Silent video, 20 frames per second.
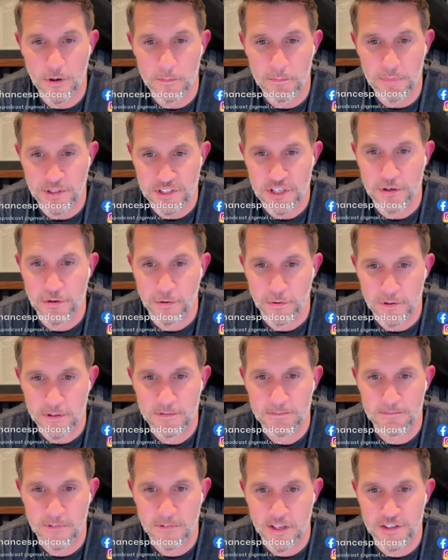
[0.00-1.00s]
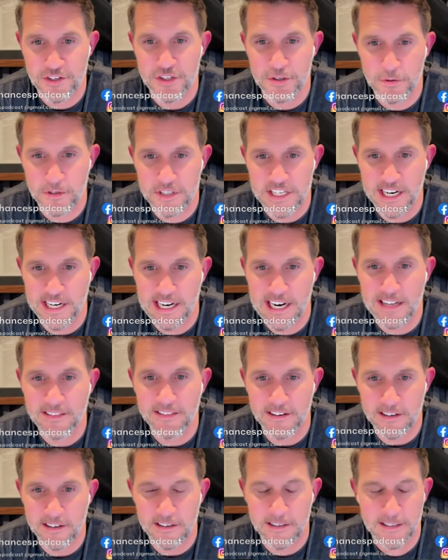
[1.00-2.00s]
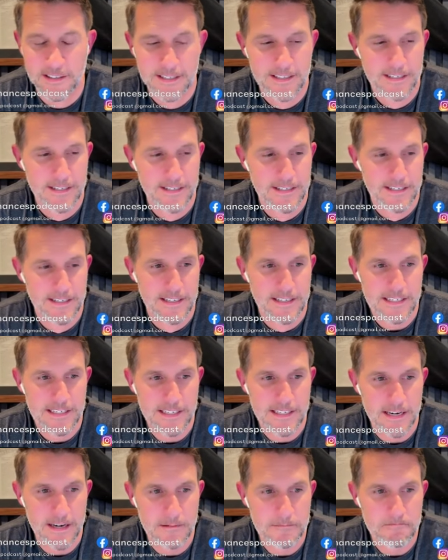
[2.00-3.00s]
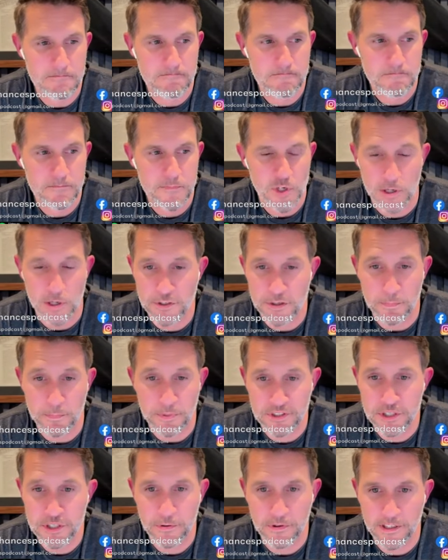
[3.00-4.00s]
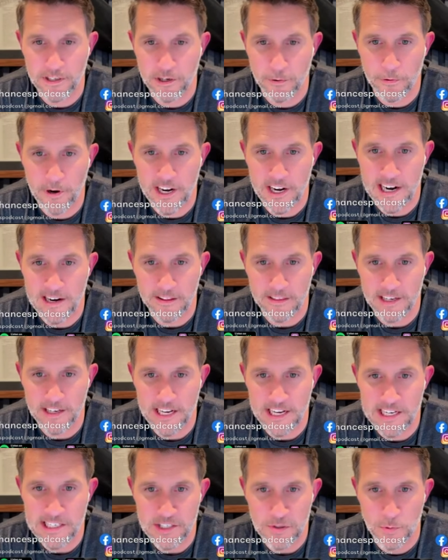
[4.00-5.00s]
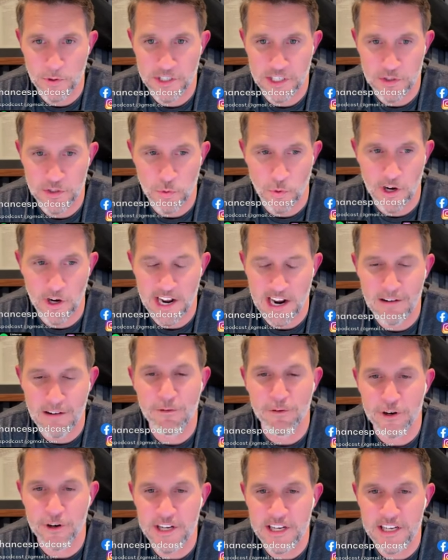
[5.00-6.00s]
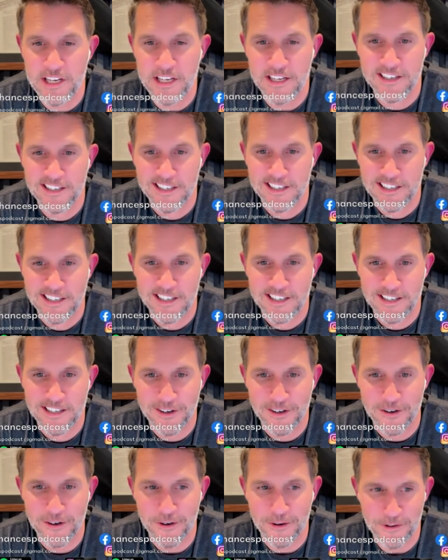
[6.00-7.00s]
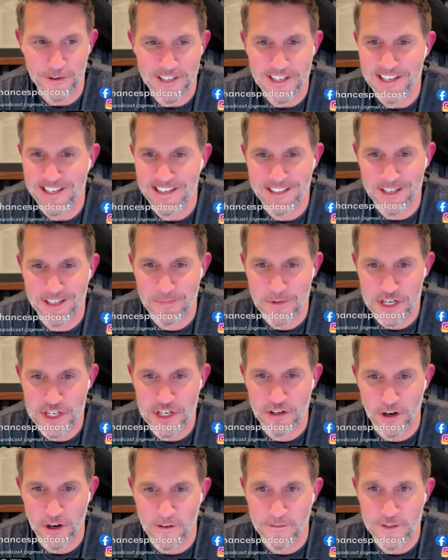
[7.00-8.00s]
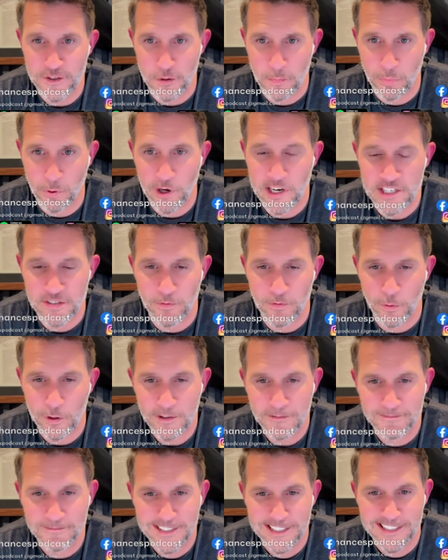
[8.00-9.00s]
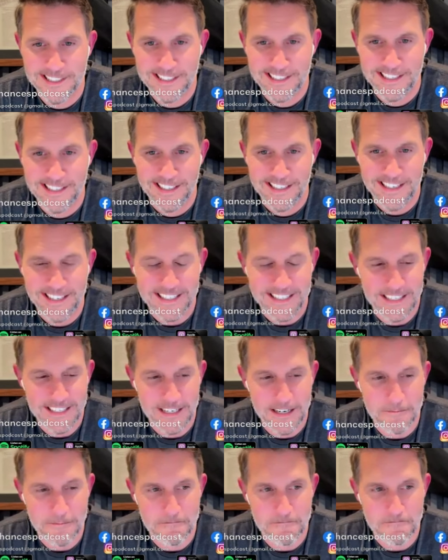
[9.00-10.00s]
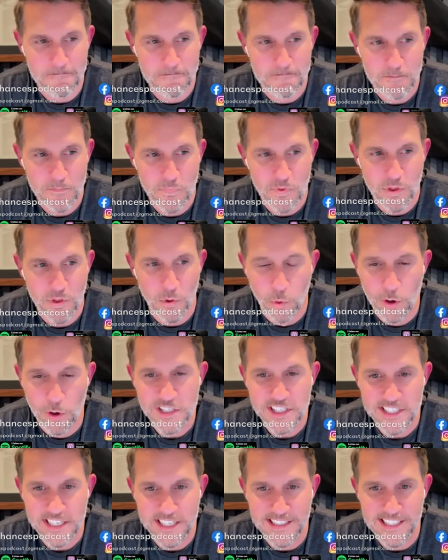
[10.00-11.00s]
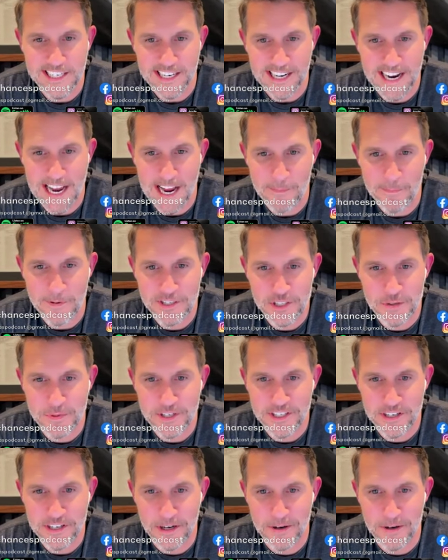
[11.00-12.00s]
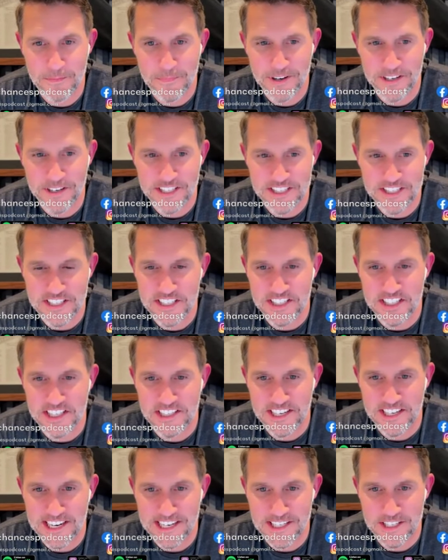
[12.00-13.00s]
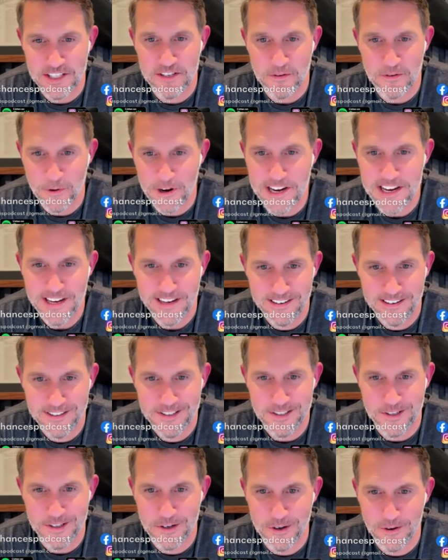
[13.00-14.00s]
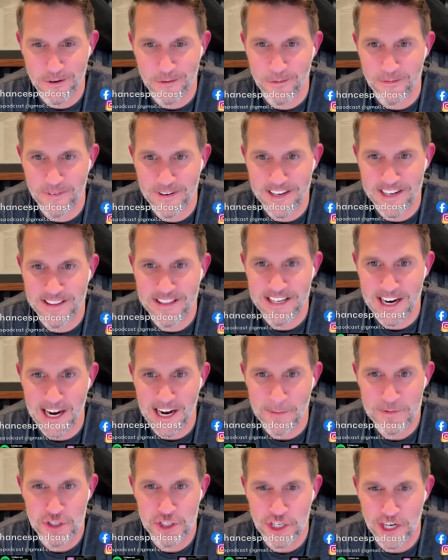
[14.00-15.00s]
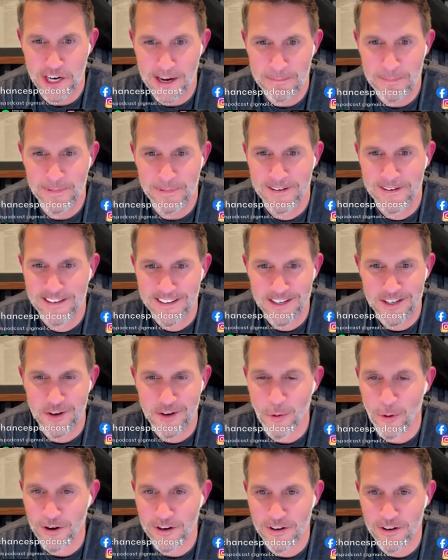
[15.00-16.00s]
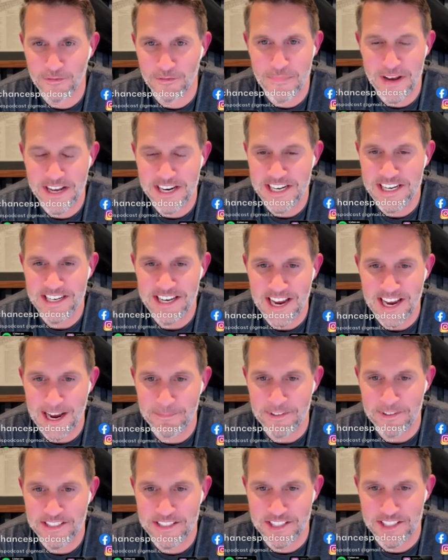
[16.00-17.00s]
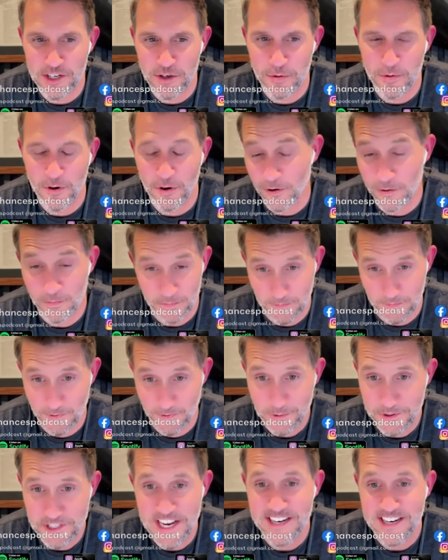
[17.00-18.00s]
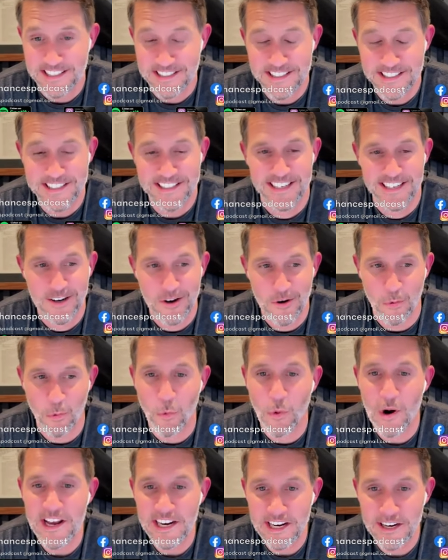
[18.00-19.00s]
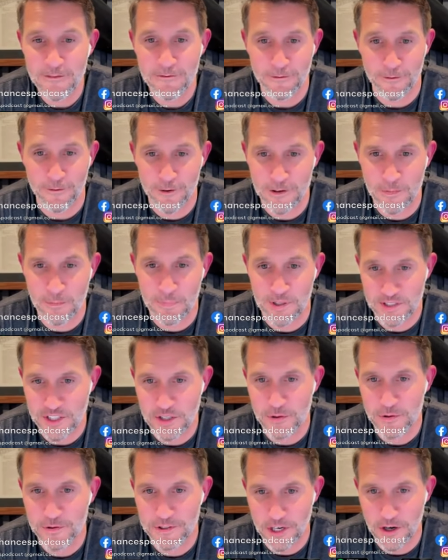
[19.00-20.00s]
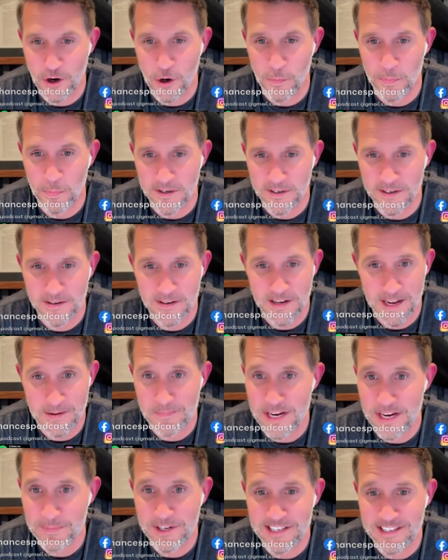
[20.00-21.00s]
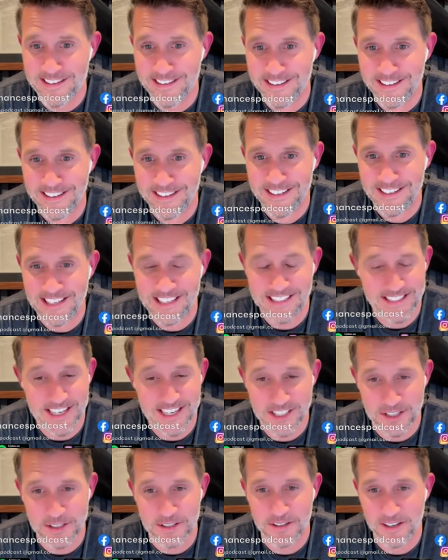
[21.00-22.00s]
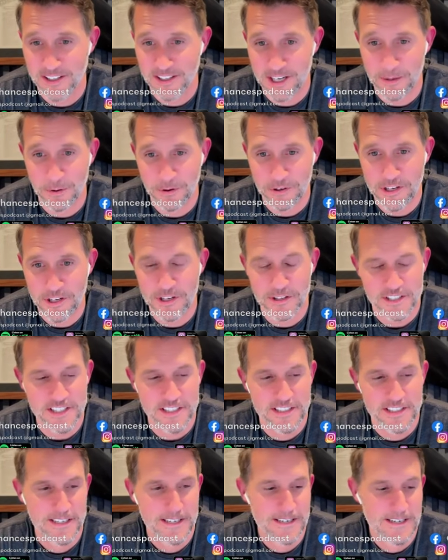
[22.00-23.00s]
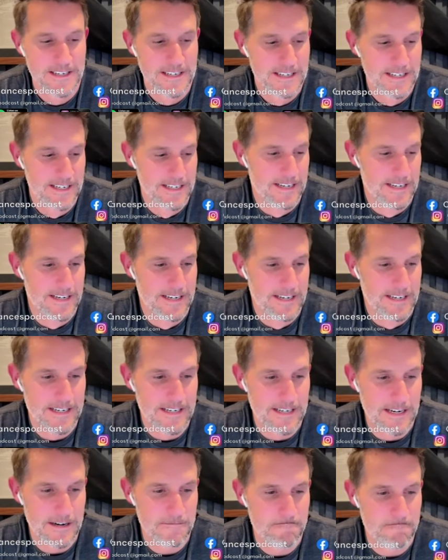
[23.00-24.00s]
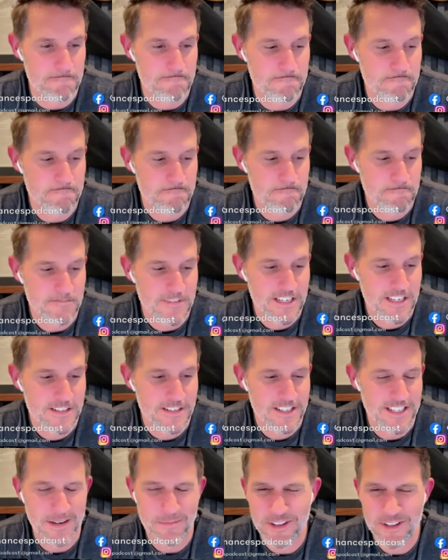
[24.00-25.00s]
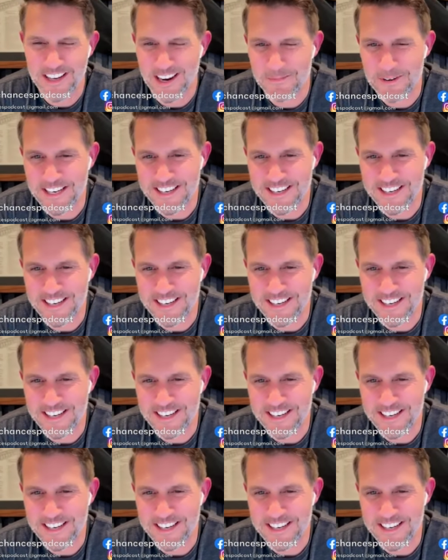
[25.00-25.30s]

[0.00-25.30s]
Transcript: a platoon as mm-hmm. soon as I got there. Um, so I was a platoon leader right out of the gates, which is what every early commissioned officer prays for. Mm-hmm. Um, the worst thing that could happen is you become an assistant S3. So you're in the ops shop. You're one of many captains and you're or lieutenants waiting for a platoon to open, and maybe mm. it takes a, a couple years. Um, some of the i